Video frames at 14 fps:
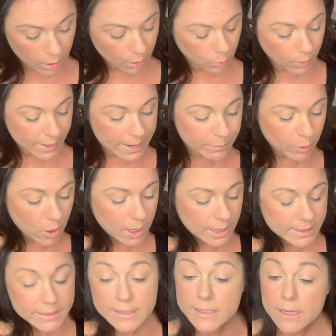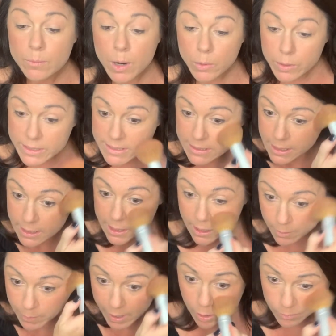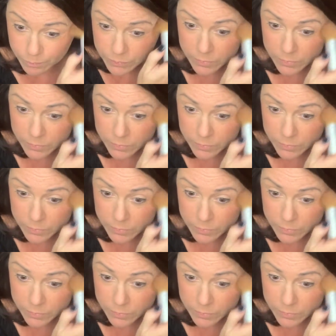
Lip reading: When I bronze, I'm always thinking about